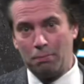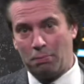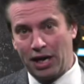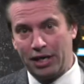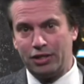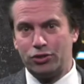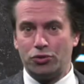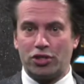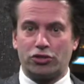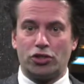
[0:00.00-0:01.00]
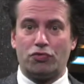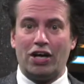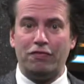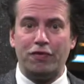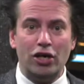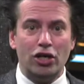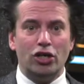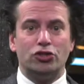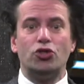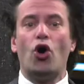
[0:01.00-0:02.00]
By 2012,
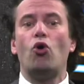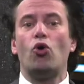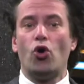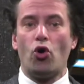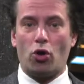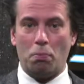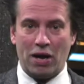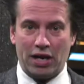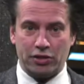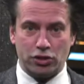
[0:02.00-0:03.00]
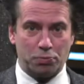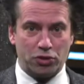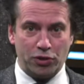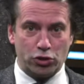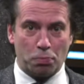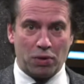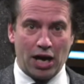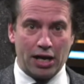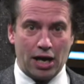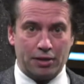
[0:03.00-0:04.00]
no local balance between
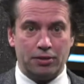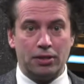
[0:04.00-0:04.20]
supply and